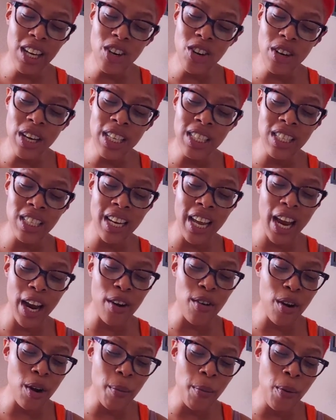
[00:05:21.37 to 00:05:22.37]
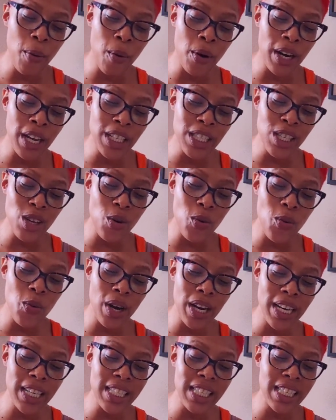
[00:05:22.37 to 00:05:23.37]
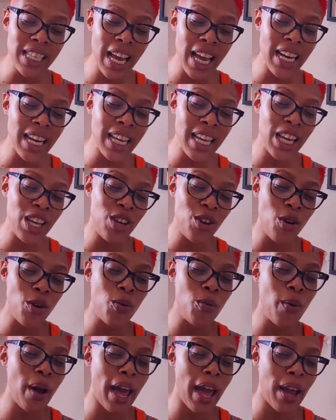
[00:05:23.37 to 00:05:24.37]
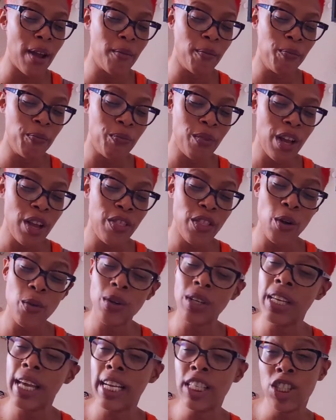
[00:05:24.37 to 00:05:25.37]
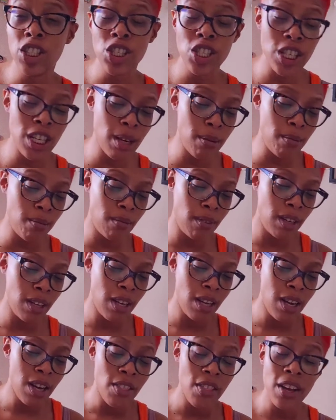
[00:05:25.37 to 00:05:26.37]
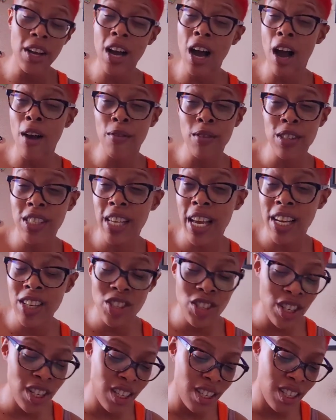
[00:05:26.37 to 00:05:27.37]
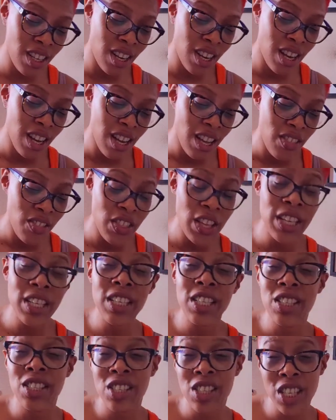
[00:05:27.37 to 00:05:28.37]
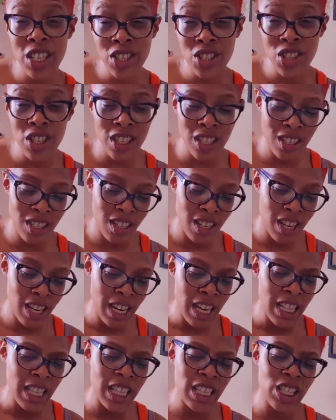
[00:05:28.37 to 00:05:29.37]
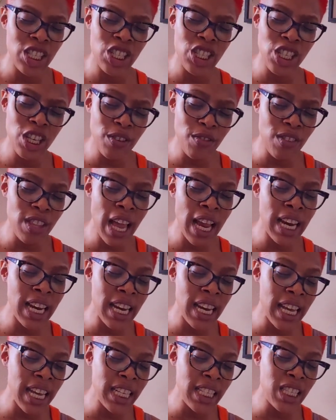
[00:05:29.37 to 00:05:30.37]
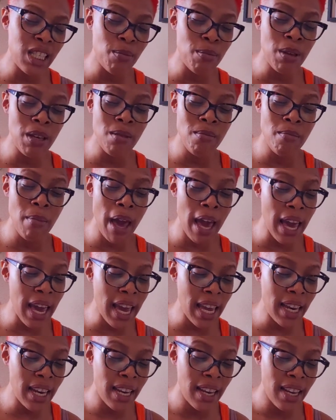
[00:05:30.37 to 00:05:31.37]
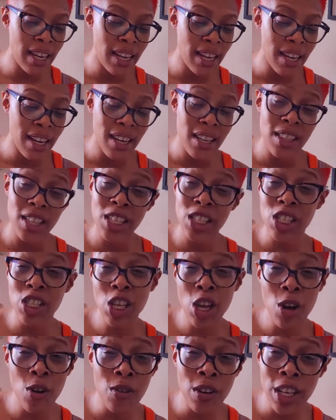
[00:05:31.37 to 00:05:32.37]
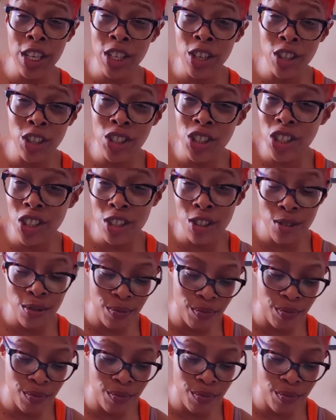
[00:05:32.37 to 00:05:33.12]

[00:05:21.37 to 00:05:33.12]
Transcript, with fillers: is an arrow pointing to what is standing in your way the relationship, the conversation, the decision, the shift that needs to be made, the stone in your shoe.